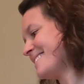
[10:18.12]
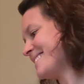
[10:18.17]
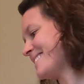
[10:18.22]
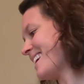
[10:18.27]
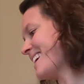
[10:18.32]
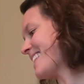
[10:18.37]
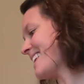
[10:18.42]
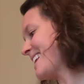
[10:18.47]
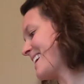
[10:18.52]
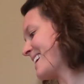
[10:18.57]

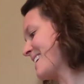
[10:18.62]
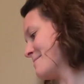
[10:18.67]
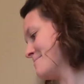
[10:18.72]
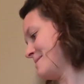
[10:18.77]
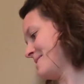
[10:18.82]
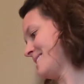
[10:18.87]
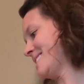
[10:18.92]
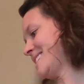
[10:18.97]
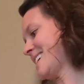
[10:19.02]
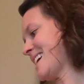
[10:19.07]
Try that a
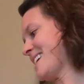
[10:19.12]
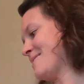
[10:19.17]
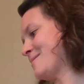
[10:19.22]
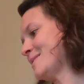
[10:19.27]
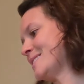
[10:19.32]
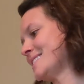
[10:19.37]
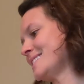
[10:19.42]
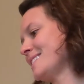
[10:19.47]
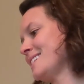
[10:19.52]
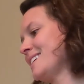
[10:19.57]
couple of
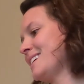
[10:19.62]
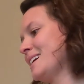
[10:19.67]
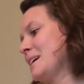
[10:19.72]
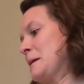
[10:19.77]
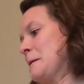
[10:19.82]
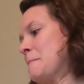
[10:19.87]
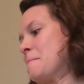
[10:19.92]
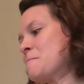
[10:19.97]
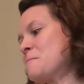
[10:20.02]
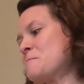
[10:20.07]
times.
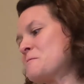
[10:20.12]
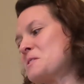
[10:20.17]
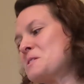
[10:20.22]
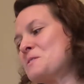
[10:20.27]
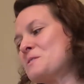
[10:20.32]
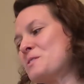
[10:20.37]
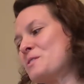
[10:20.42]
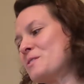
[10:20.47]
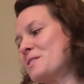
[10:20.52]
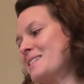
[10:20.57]
What do
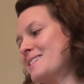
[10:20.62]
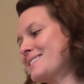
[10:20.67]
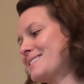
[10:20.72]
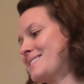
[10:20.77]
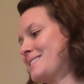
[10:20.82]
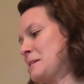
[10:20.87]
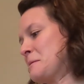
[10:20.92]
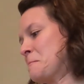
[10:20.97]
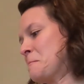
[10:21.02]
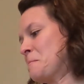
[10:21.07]
you
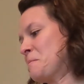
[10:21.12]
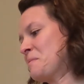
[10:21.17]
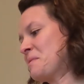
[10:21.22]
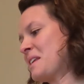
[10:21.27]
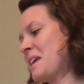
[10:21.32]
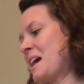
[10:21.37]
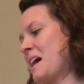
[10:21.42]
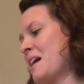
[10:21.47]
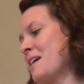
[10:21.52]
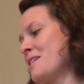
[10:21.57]
notice?
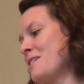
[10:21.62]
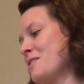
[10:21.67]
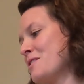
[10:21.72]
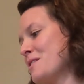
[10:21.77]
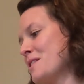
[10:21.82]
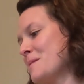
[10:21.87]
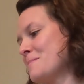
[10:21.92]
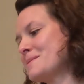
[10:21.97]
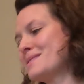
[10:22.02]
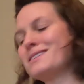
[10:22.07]
How do
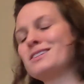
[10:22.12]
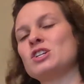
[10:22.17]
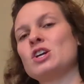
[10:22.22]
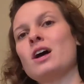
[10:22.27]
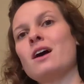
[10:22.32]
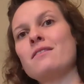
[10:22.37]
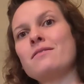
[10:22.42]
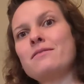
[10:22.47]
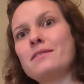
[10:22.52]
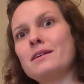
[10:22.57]
your lips and
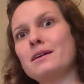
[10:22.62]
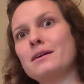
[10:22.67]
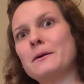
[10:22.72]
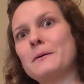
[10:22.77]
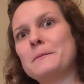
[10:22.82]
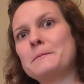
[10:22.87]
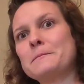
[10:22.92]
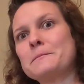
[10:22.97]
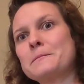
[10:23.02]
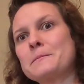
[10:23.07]
jaw
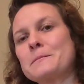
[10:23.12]
feel?